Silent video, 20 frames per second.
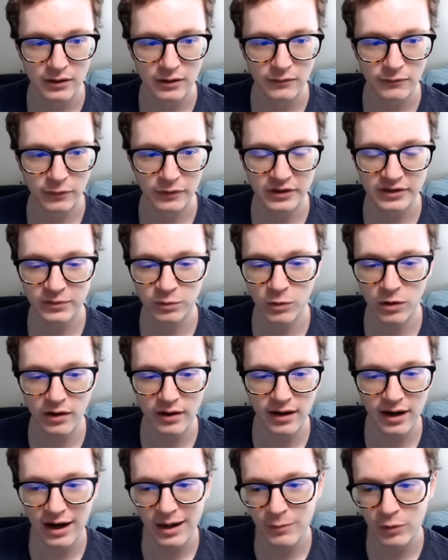For this
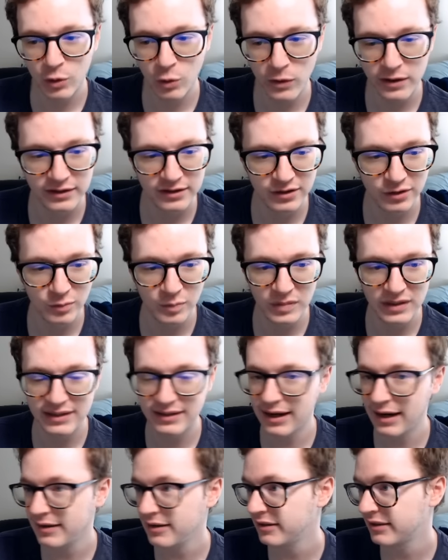one, I'm going to be
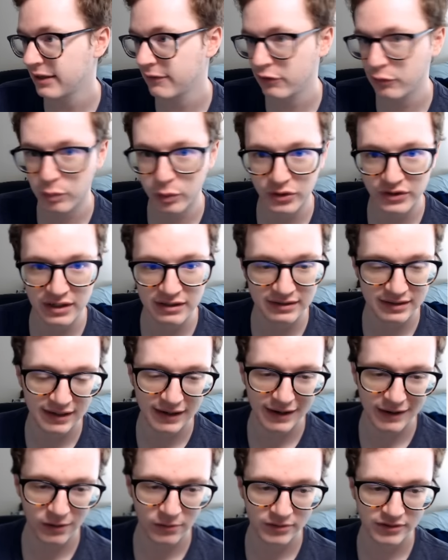97th
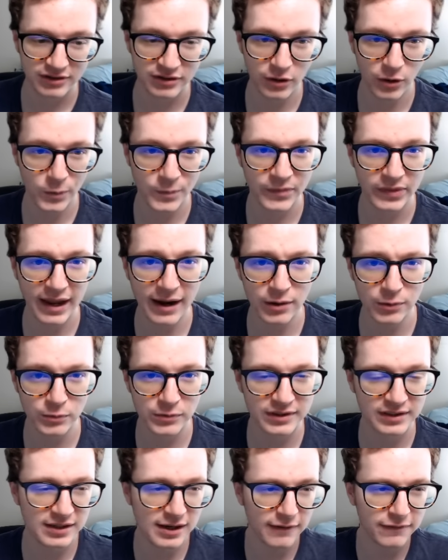percentile. So that one
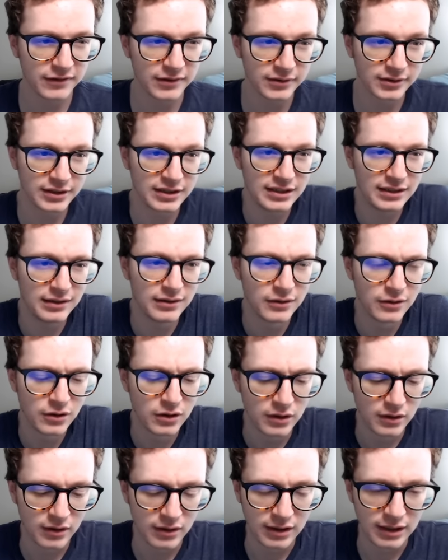was definitely
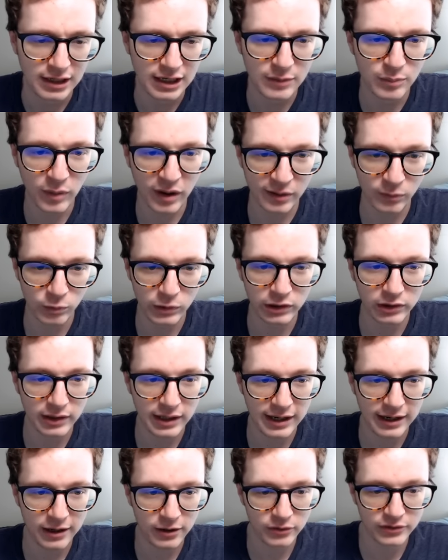in my
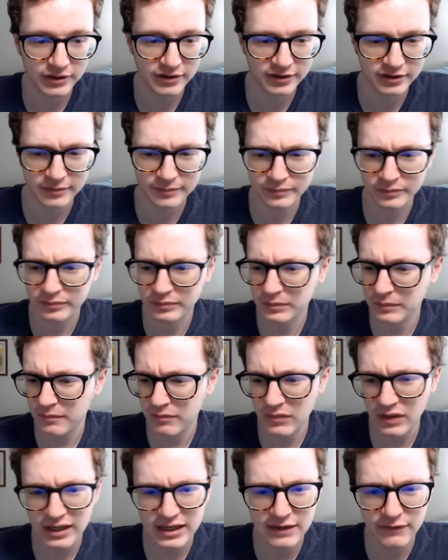wheelhouse.
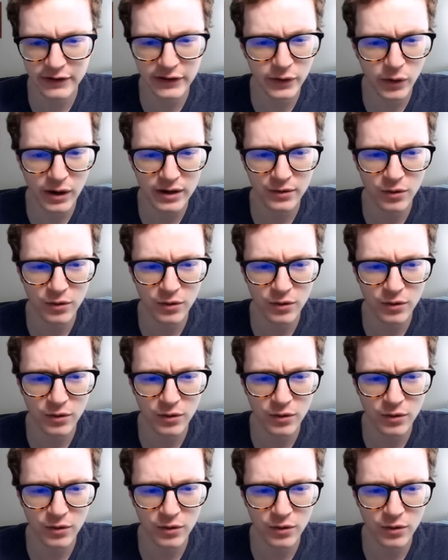Even though I